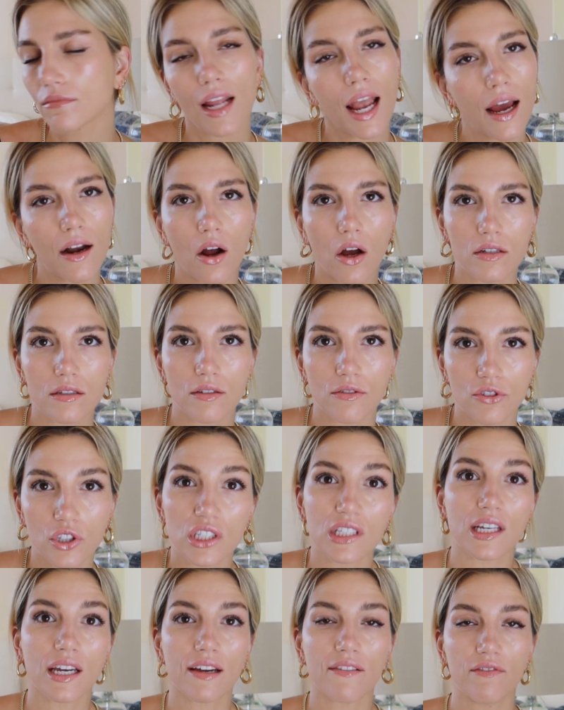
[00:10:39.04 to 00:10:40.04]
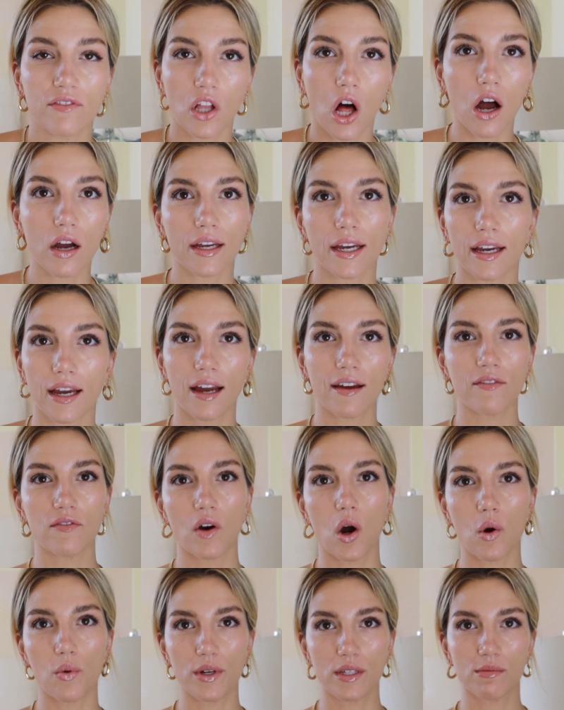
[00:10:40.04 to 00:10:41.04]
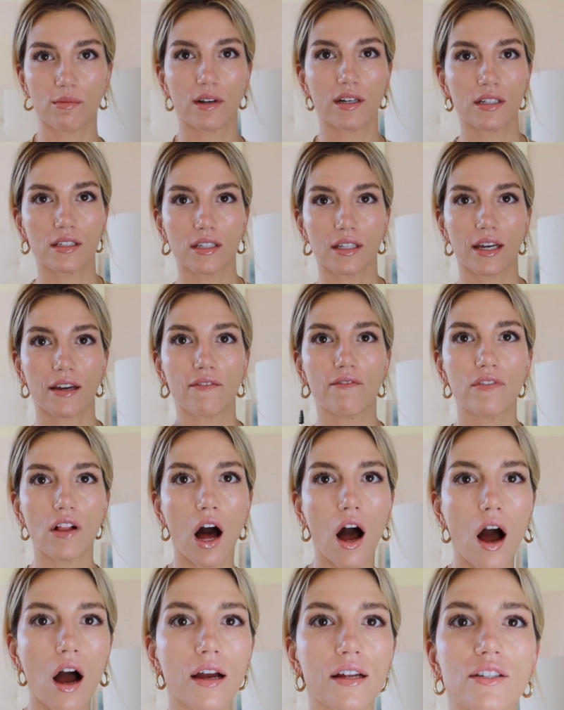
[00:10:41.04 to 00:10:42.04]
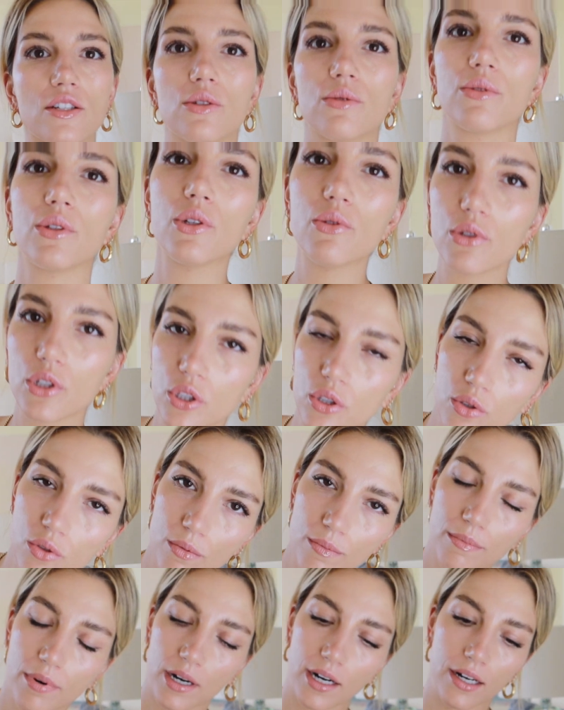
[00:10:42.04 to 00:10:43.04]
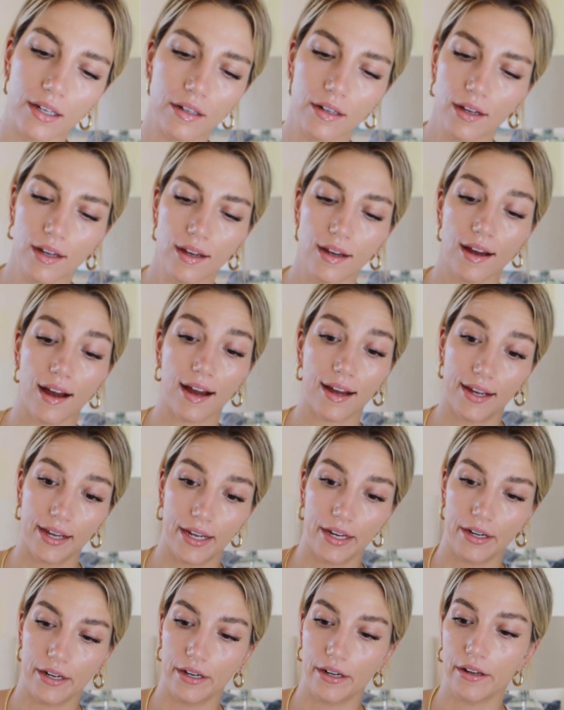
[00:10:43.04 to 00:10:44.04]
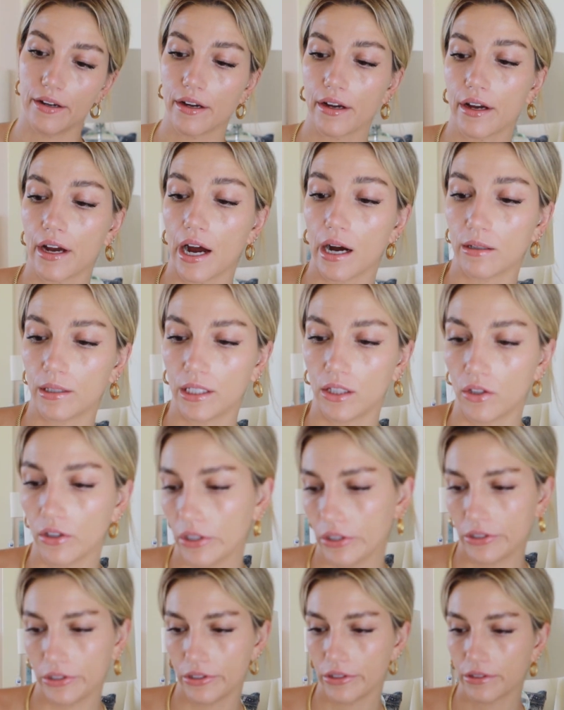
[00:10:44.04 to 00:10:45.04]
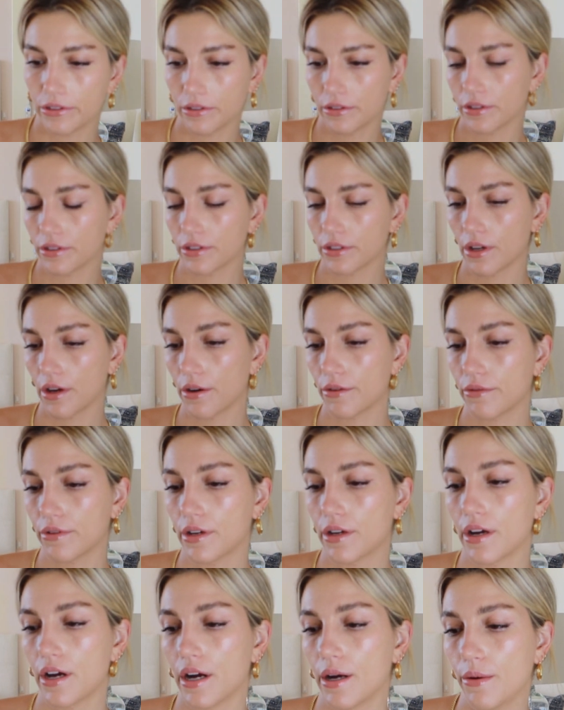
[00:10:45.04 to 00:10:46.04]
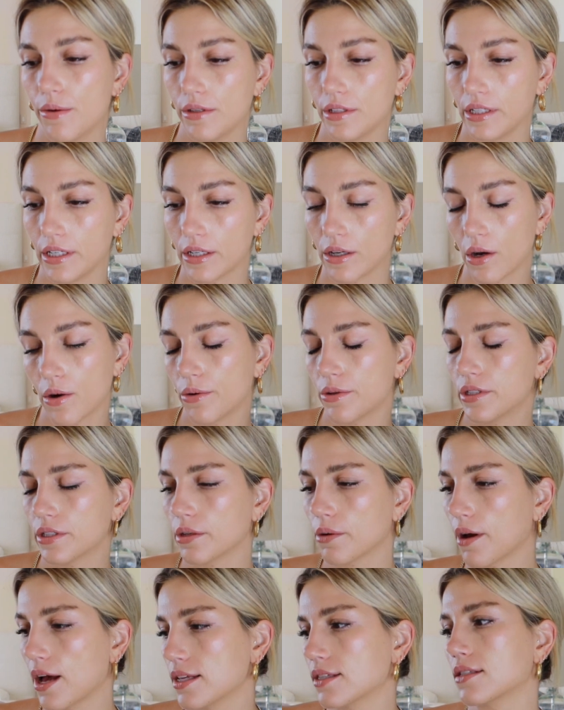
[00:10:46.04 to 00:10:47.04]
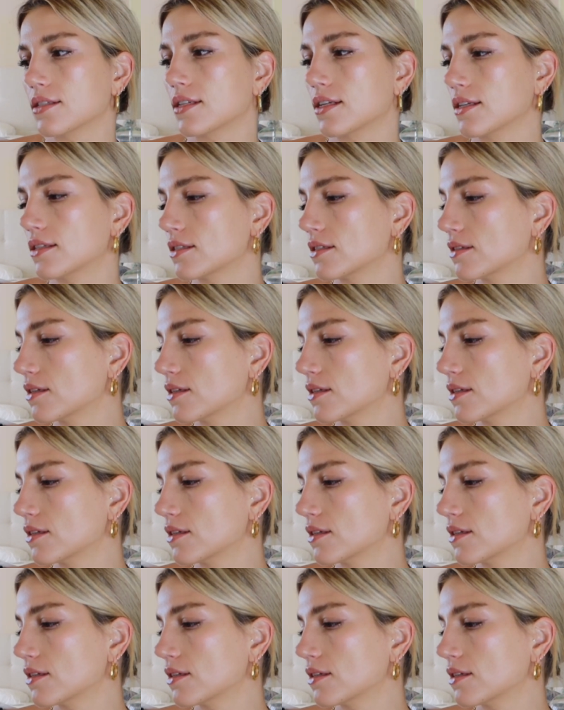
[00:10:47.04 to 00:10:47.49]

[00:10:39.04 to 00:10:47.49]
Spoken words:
And also just like vlogging. I've always wanted to like vlog and do YouTube, but I hated how I looked, so I was like always so hesitant.